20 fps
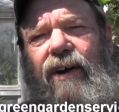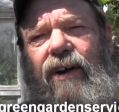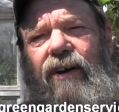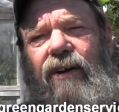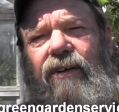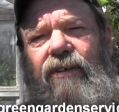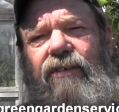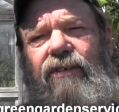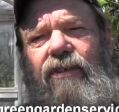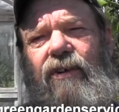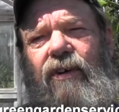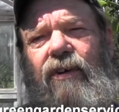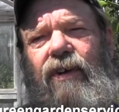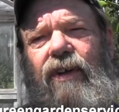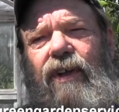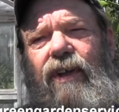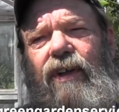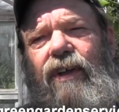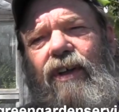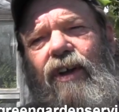here and so
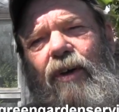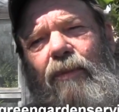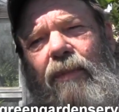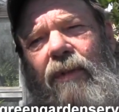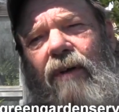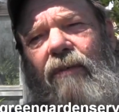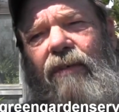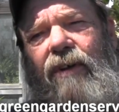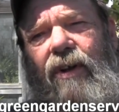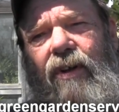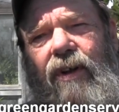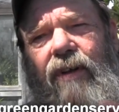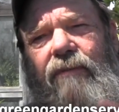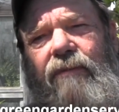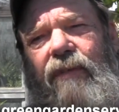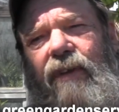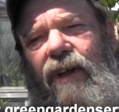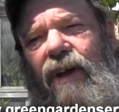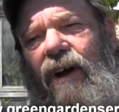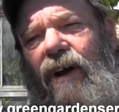I'm having to
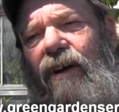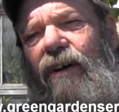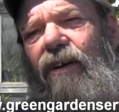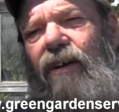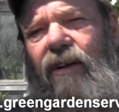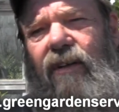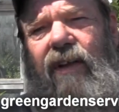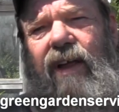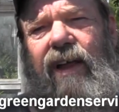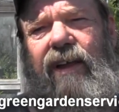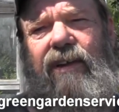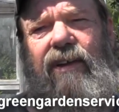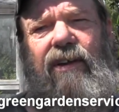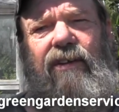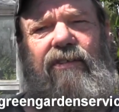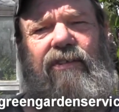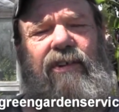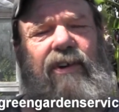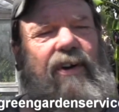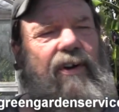lift the garden a lot
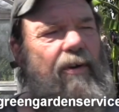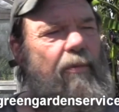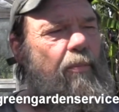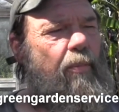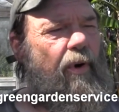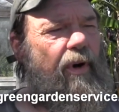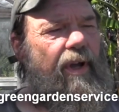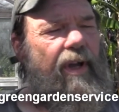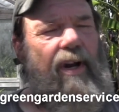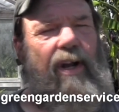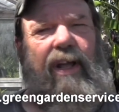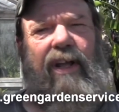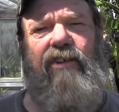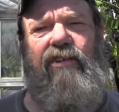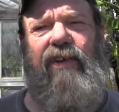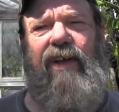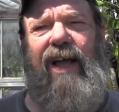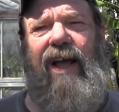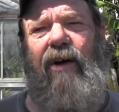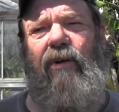this year and bring it
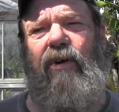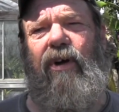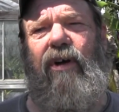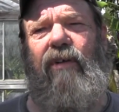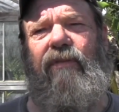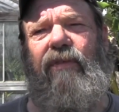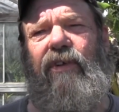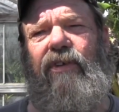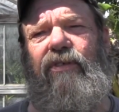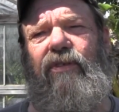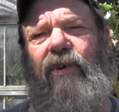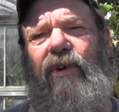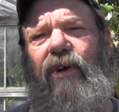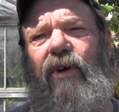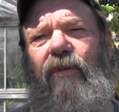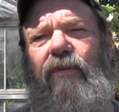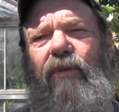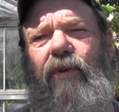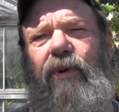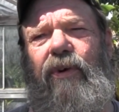actually out of the
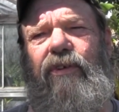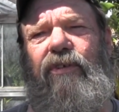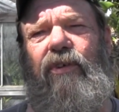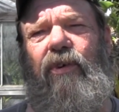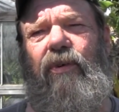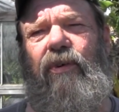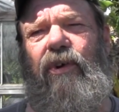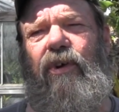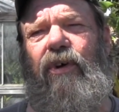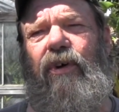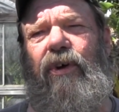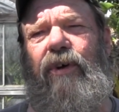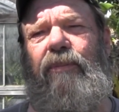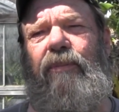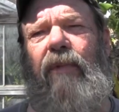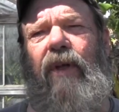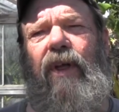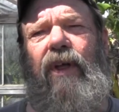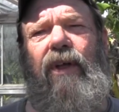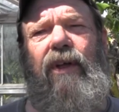soil for its own good.
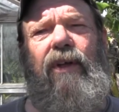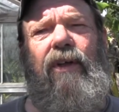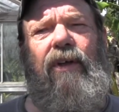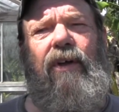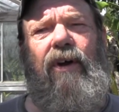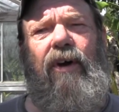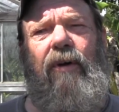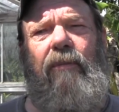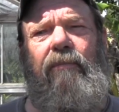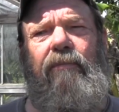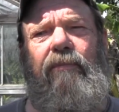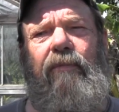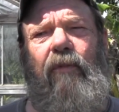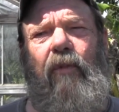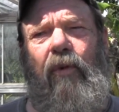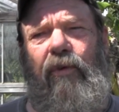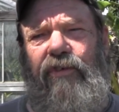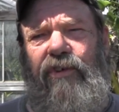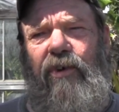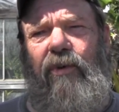Um,
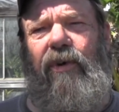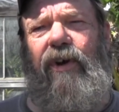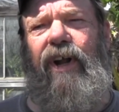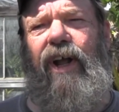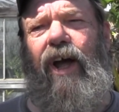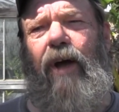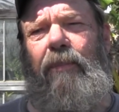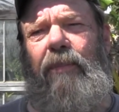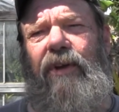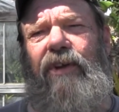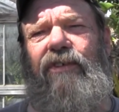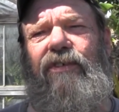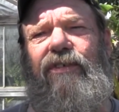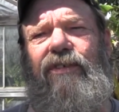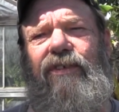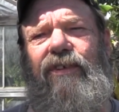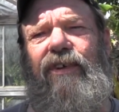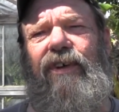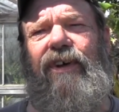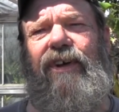we'll see what happens.
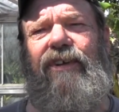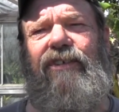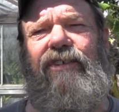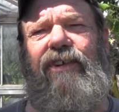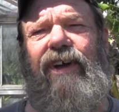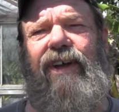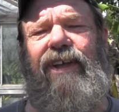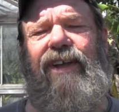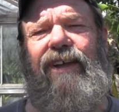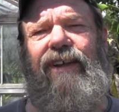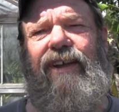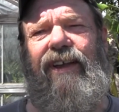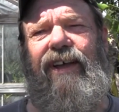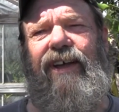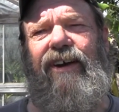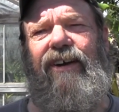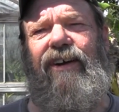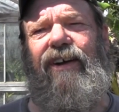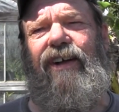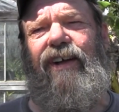Uh, check in
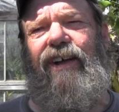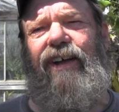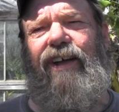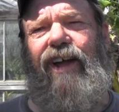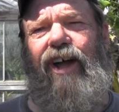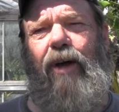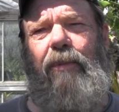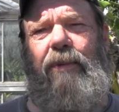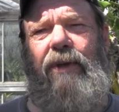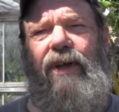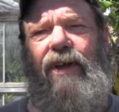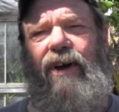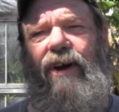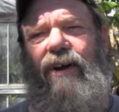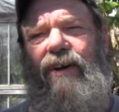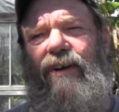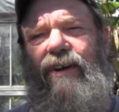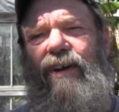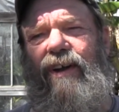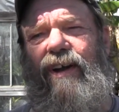later. Happy
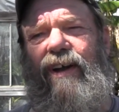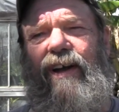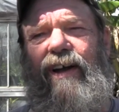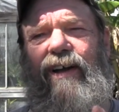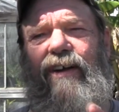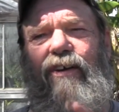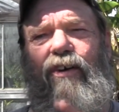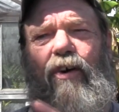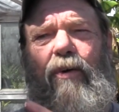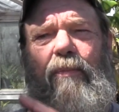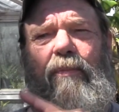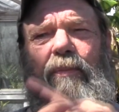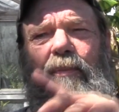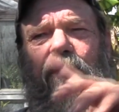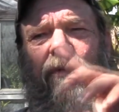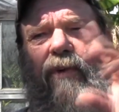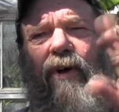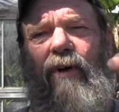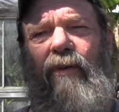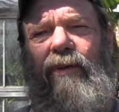gardening. I hope
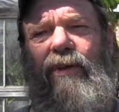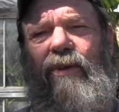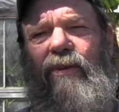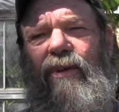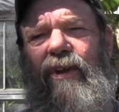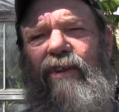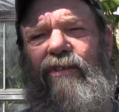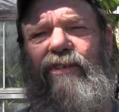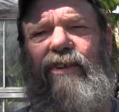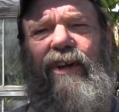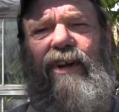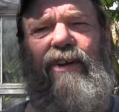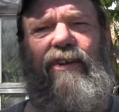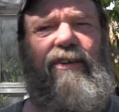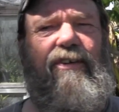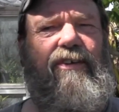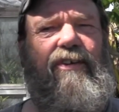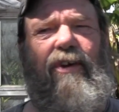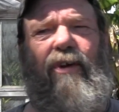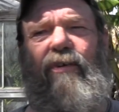all you
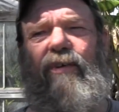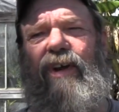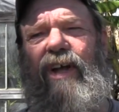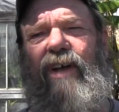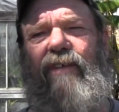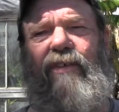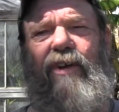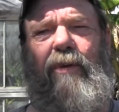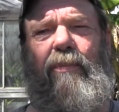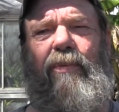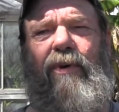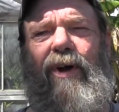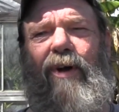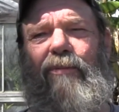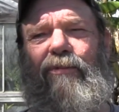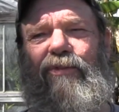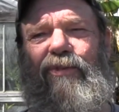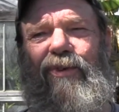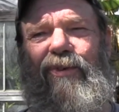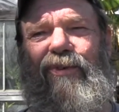listening don't have any
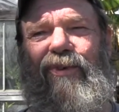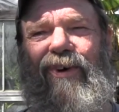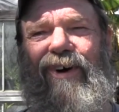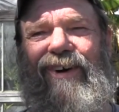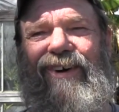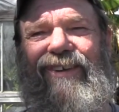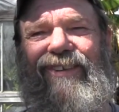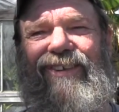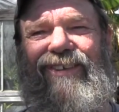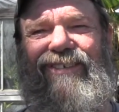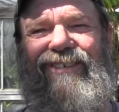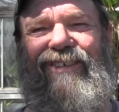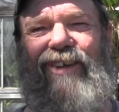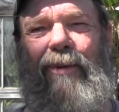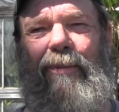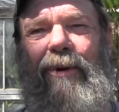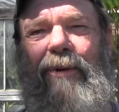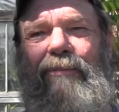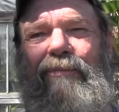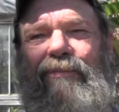problems with water this
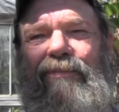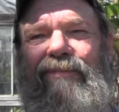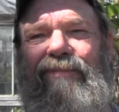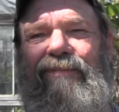summer.